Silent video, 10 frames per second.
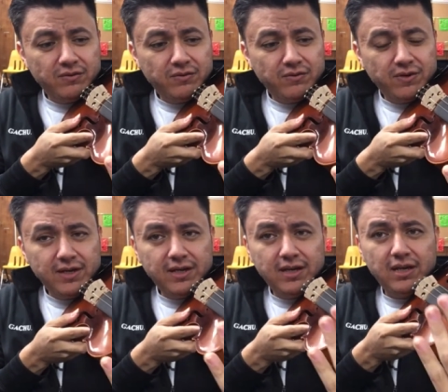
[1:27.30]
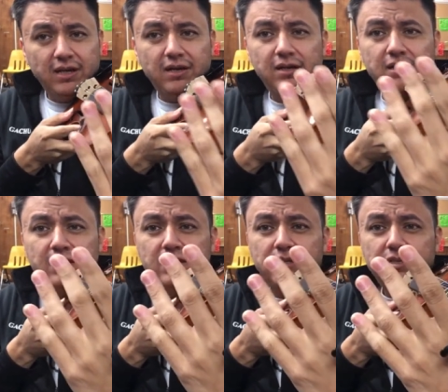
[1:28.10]
right here
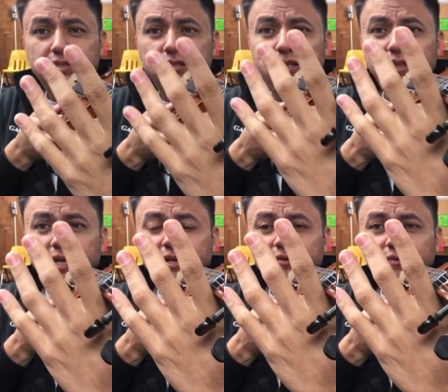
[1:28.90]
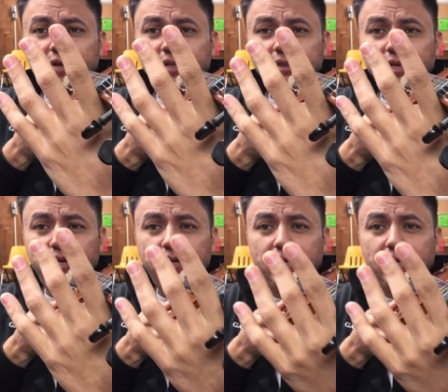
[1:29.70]
should land right there.